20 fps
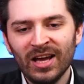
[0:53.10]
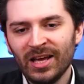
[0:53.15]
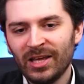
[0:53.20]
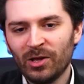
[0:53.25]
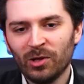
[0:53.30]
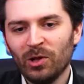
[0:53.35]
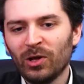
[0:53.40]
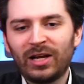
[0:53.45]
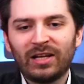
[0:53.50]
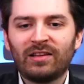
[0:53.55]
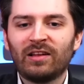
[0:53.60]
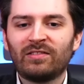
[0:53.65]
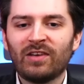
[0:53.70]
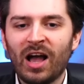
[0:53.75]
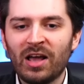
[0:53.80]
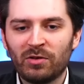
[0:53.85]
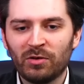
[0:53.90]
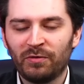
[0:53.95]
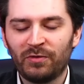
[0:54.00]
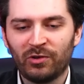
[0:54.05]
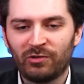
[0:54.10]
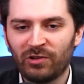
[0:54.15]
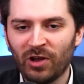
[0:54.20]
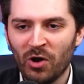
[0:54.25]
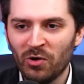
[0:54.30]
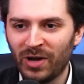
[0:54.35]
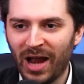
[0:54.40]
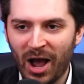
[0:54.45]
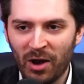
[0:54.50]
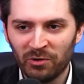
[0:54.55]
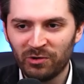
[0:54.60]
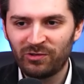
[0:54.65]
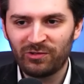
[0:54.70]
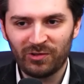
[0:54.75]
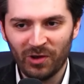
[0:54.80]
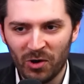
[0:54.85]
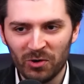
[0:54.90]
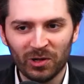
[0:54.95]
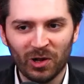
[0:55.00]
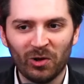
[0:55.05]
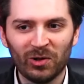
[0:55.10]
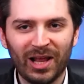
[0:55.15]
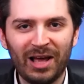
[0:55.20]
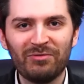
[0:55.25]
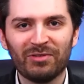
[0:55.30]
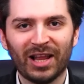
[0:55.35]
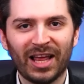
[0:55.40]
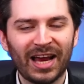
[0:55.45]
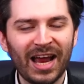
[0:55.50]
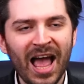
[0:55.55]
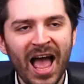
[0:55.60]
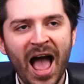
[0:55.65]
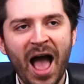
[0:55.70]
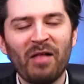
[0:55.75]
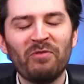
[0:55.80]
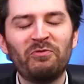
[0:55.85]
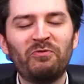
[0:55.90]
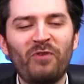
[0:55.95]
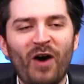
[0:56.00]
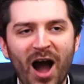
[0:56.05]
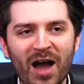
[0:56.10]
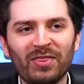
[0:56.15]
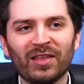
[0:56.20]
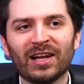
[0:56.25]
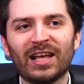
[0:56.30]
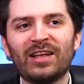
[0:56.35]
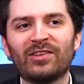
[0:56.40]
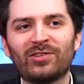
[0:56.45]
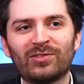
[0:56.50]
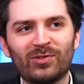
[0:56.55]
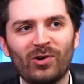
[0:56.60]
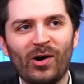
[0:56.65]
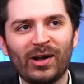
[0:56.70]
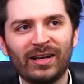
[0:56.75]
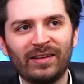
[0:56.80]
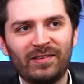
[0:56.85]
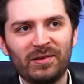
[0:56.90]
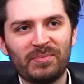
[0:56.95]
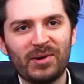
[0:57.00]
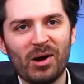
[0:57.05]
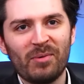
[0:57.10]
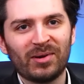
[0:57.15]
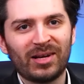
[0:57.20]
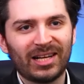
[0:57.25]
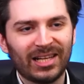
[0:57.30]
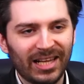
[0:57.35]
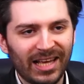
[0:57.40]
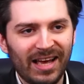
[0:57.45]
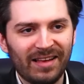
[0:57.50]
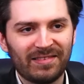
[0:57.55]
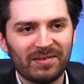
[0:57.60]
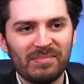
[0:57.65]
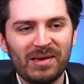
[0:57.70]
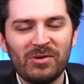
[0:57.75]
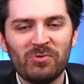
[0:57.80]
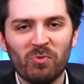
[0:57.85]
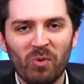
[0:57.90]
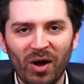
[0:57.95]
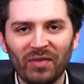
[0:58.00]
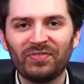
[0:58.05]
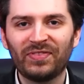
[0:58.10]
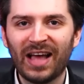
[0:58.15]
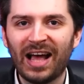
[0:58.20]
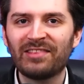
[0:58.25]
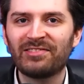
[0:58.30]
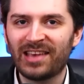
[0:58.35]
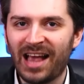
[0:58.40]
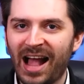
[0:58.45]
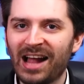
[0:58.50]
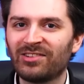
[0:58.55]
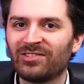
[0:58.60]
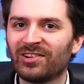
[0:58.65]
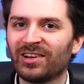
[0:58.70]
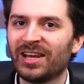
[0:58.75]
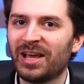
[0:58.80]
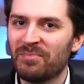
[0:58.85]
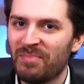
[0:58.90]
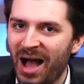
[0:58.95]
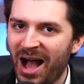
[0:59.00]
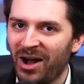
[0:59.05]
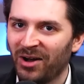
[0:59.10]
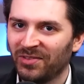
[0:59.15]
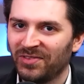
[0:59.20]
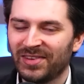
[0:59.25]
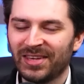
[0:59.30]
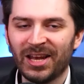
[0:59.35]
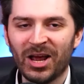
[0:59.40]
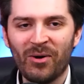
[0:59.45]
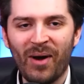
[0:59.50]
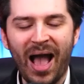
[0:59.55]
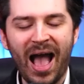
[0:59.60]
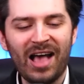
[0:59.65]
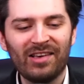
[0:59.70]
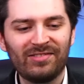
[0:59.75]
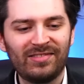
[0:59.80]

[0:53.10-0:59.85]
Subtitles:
you look at the title of the show now, Solo Leveling, and finally it's starting to become clear to me what that's actually about. You know, as